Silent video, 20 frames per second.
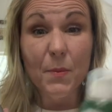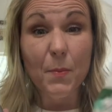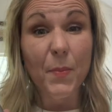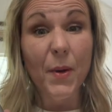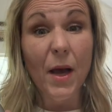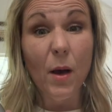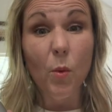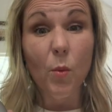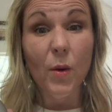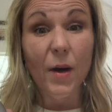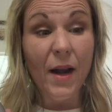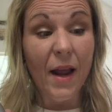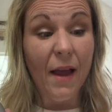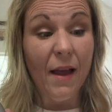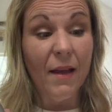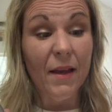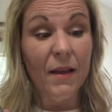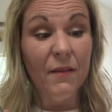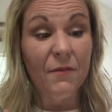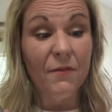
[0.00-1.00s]
But when
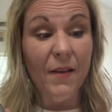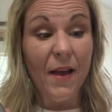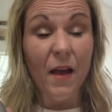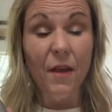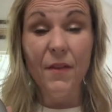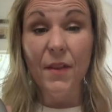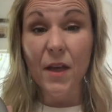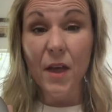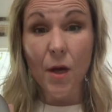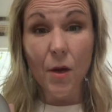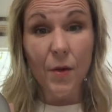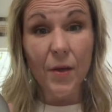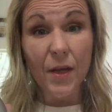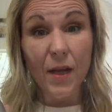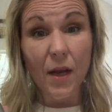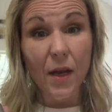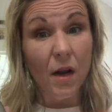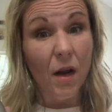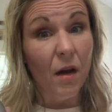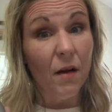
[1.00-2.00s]
I found the
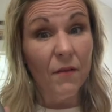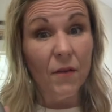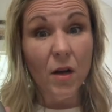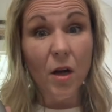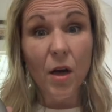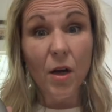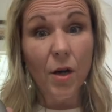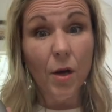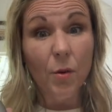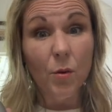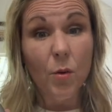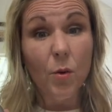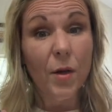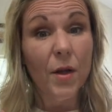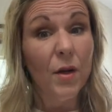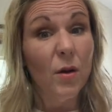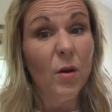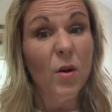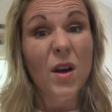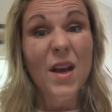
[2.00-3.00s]
coconut avocado
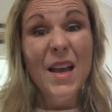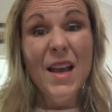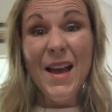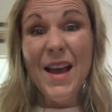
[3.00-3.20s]
oil,